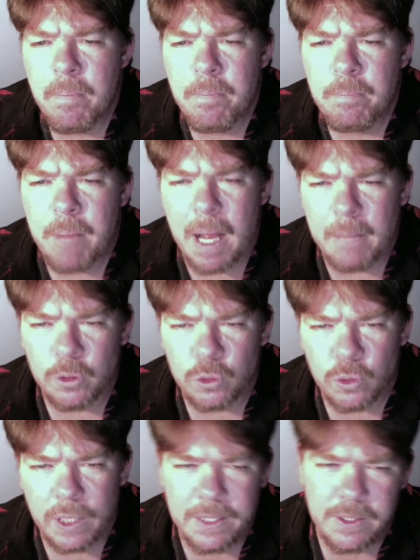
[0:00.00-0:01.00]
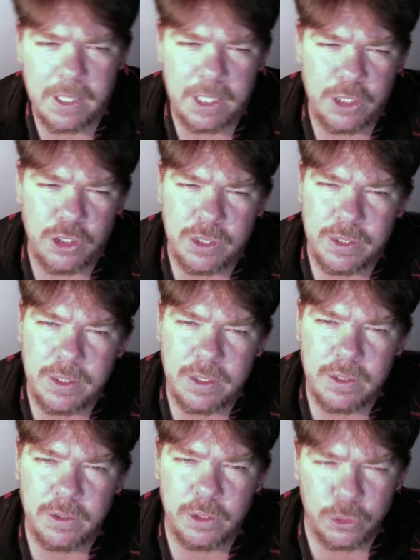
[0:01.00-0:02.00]
Bible translations,
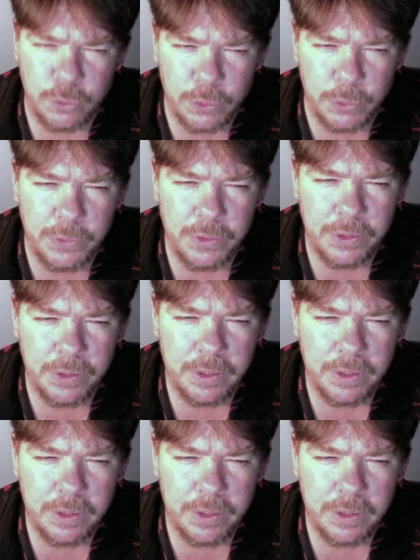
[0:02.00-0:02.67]
the truth.